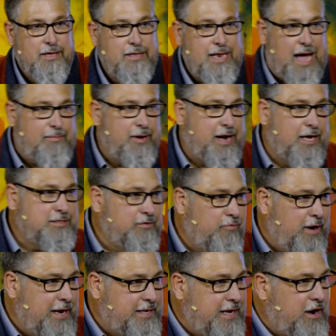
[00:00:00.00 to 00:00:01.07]
Not because of
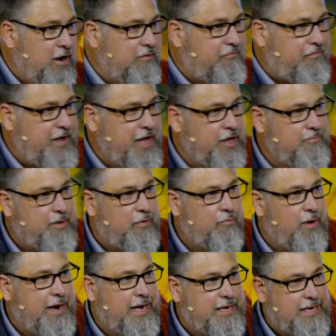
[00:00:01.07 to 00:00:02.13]
what he did on the field, but
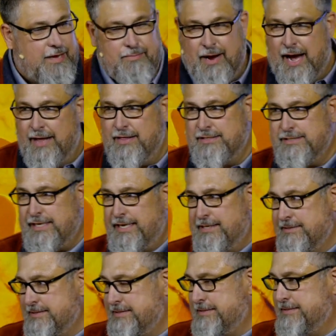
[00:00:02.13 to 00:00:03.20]
what he did behind the
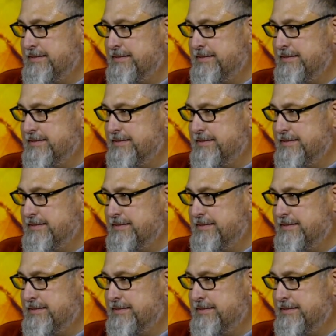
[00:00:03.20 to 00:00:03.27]
scenes.